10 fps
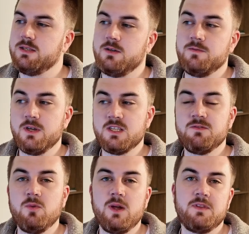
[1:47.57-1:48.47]
So first of
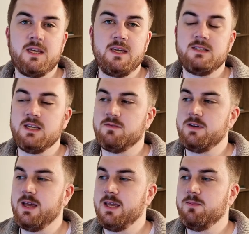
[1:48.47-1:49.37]
all, we have the ETF
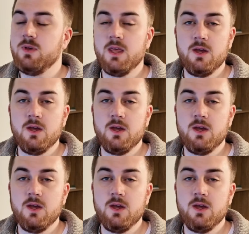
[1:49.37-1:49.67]
name.